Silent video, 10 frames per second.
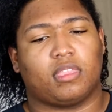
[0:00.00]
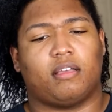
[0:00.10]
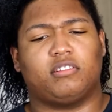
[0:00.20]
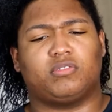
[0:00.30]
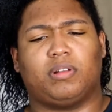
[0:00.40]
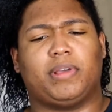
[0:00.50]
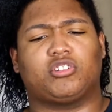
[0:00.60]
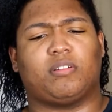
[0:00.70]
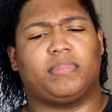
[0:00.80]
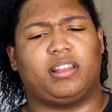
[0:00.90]
I just want to make
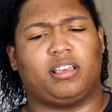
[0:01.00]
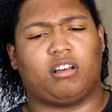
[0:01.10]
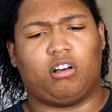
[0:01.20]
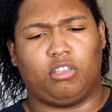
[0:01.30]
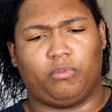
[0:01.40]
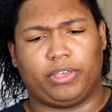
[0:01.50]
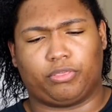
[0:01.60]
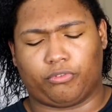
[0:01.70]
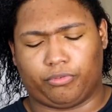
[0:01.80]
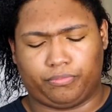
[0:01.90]
sure I'm getting it all the way
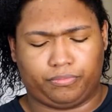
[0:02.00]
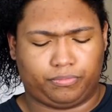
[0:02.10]
through.